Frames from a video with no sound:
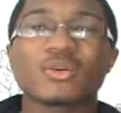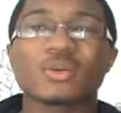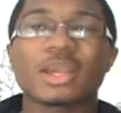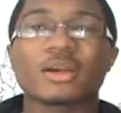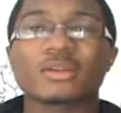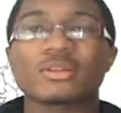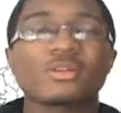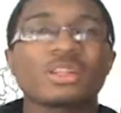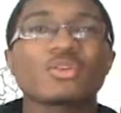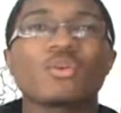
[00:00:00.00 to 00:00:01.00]
his own
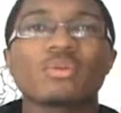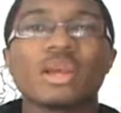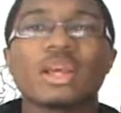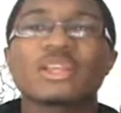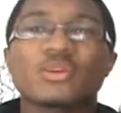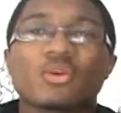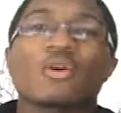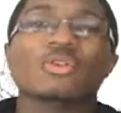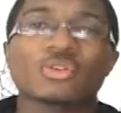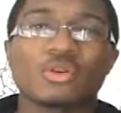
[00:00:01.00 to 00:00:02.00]
character, his own his
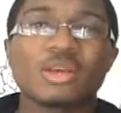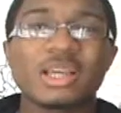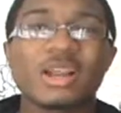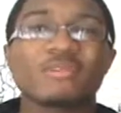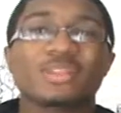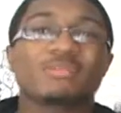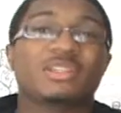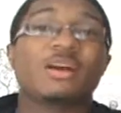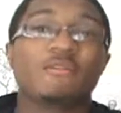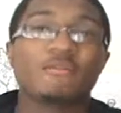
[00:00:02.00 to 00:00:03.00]
own culture. You know, he loves
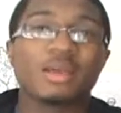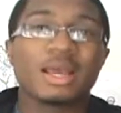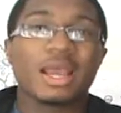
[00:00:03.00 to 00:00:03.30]
himself.